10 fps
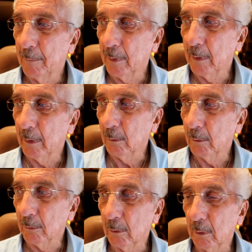it
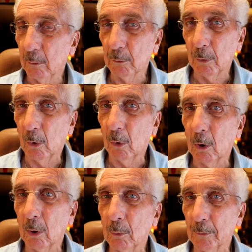was a
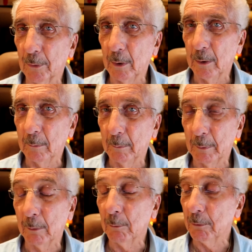horrible time.
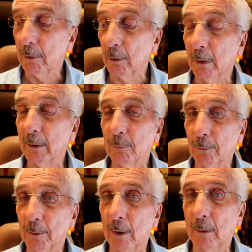It was a
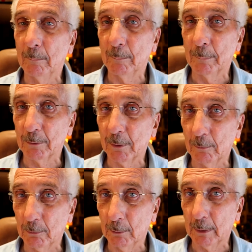delightful time because I
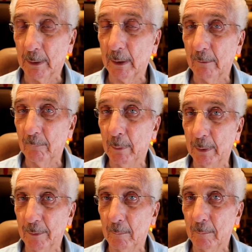was lucky to have
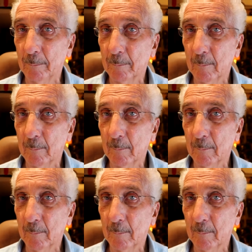met them.